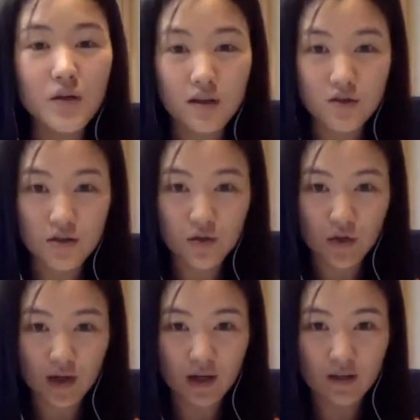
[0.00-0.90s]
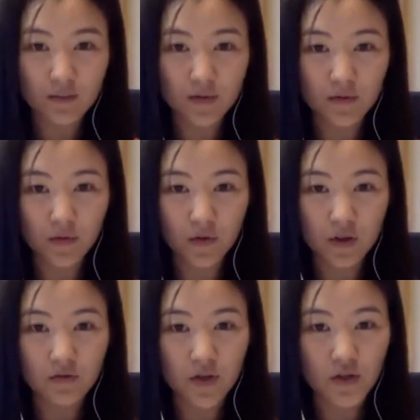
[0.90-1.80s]
challenges you had
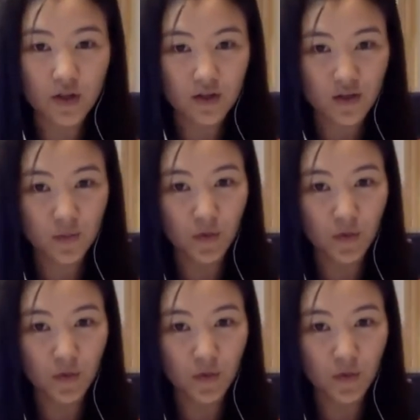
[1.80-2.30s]
before reaching this